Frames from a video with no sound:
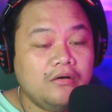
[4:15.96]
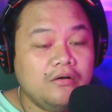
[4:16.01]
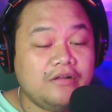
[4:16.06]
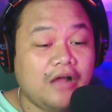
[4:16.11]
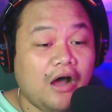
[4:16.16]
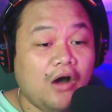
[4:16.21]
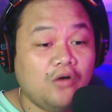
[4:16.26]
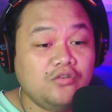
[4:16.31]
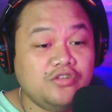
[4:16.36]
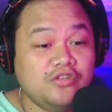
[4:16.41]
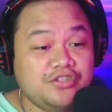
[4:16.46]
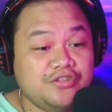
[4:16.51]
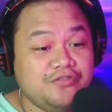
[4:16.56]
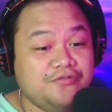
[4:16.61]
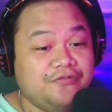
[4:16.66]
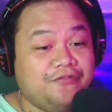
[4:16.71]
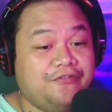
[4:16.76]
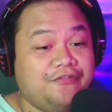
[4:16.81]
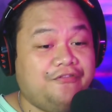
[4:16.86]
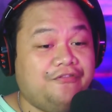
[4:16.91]
Oh, did you...
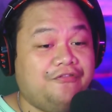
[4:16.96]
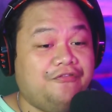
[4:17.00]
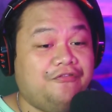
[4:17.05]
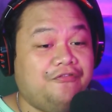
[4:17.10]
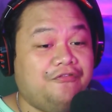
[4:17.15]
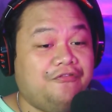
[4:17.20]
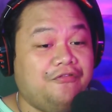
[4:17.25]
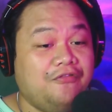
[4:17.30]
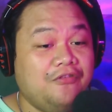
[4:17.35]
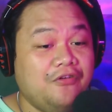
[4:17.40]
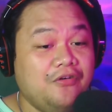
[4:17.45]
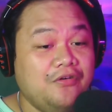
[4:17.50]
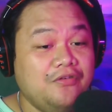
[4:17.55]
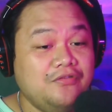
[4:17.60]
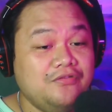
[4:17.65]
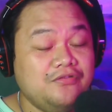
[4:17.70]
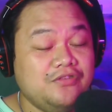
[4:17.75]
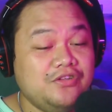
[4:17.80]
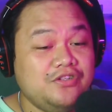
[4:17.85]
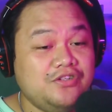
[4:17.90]

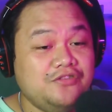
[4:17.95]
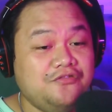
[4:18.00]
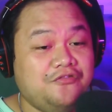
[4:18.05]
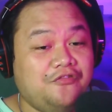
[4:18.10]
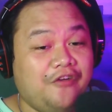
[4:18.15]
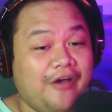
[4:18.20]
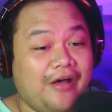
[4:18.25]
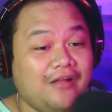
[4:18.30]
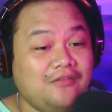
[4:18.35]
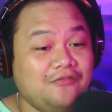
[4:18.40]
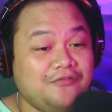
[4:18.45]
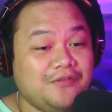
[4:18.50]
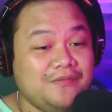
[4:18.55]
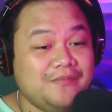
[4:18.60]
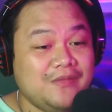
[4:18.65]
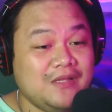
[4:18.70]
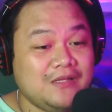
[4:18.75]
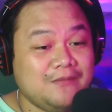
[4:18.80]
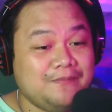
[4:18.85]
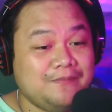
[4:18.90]
did you fall
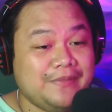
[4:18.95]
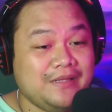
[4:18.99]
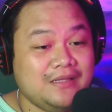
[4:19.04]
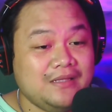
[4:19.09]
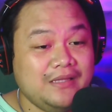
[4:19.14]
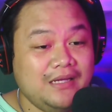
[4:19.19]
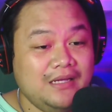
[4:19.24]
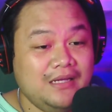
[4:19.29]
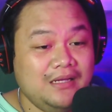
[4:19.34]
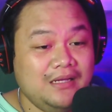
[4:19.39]
from that building?